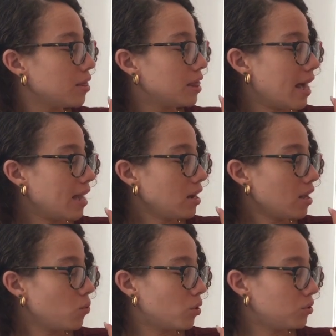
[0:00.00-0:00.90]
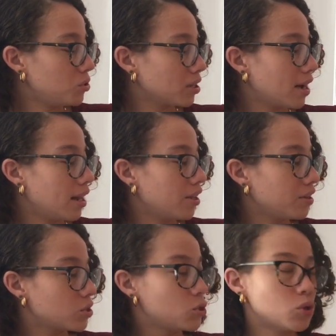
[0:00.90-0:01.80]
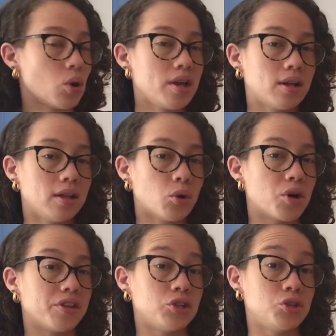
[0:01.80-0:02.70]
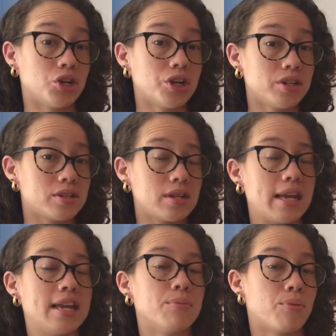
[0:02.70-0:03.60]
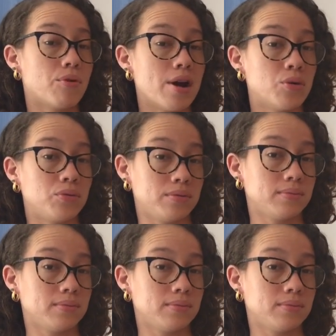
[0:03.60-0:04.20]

Then I want you to color the soil or the dirt in brown.